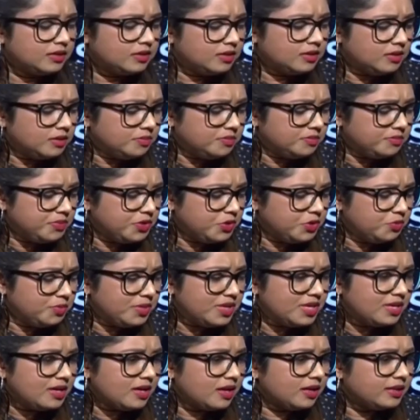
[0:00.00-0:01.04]

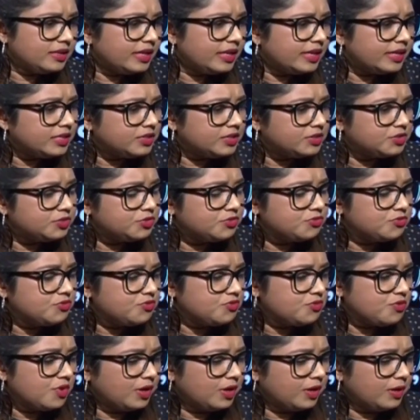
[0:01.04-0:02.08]
Piumi, I'd like
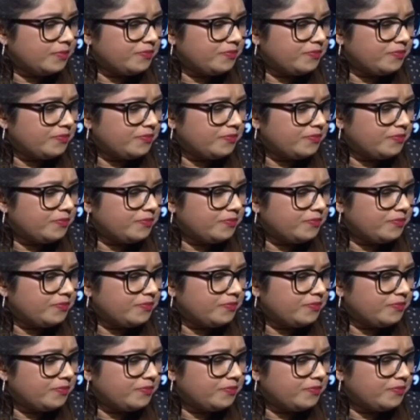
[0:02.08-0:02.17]
to